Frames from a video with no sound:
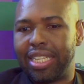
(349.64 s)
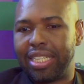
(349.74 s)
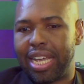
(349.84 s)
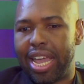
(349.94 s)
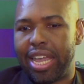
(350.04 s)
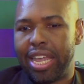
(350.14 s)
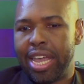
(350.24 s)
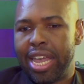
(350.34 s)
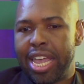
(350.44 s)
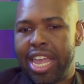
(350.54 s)
the day,
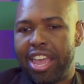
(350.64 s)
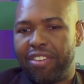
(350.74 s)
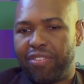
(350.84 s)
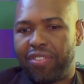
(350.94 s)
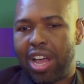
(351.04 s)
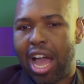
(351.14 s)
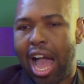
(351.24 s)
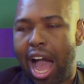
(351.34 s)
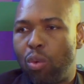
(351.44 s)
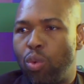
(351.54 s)
if
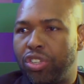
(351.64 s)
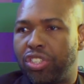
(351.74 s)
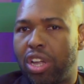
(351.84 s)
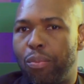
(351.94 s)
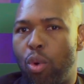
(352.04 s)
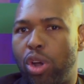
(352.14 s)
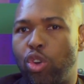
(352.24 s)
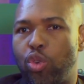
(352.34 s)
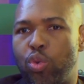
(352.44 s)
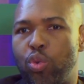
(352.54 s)
I was someone
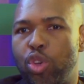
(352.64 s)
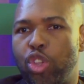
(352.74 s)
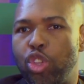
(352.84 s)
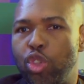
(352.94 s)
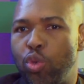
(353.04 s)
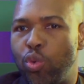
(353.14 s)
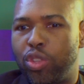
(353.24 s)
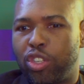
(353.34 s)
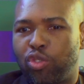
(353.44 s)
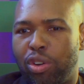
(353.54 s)
who knew
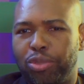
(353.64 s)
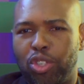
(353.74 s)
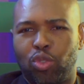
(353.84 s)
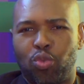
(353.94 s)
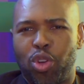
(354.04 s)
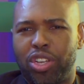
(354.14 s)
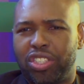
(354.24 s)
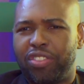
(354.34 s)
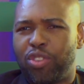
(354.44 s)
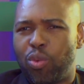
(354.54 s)
the scriptures work as
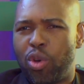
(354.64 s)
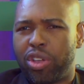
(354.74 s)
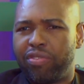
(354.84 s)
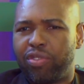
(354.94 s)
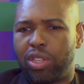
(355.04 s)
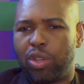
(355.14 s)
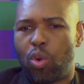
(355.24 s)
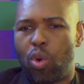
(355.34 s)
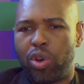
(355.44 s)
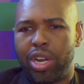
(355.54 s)
if you're working for the
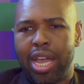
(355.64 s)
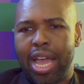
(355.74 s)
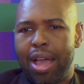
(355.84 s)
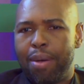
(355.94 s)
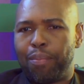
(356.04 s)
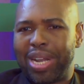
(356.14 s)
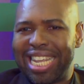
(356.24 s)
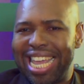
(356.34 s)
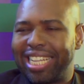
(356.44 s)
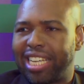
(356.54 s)
Lord, but
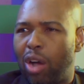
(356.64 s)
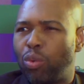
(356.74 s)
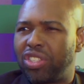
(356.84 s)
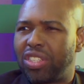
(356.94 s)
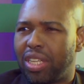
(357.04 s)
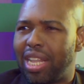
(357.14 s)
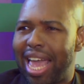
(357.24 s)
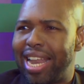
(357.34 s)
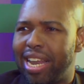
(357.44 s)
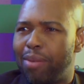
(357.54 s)
yet I would still
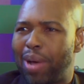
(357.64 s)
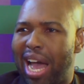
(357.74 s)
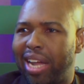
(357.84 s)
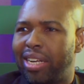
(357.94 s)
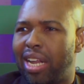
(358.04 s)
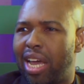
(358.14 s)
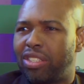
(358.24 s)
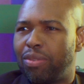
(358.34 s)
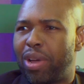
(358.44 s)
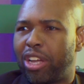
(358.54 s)
end up
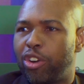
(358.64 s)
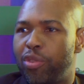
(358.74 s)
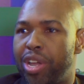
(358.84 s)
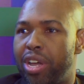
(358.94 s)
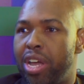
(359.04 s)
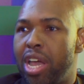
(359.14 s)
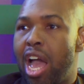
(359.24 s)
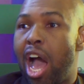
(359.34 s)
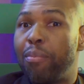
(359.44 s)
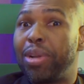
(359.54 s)
idolizing my career.
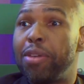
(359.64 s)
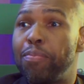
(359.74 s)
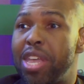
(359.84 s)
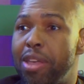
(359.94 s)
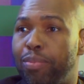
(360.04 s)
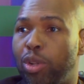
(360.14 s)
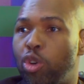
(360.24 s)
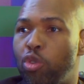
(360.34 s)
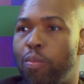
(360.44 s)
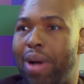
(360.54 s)
How many people
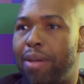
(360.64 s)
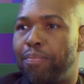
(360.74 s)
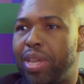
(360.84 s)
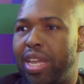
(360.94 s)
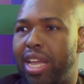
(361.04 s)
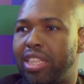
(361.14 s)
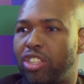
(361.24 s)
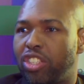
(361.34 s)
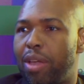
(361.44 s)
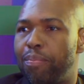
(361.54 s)
who might be in the
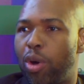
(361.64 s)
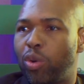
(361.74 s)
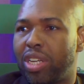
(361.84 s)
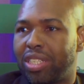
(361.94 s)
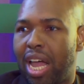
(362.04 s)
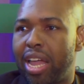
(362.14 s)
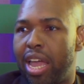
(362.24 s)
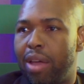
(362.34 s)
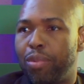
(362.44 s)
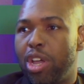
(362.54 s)
same boat as I
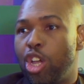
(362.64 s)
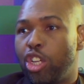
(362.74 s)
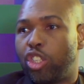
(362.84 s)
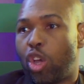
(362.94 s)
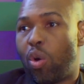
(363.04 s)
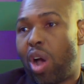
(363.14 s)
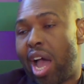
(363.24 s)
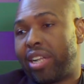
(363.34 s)
am? So I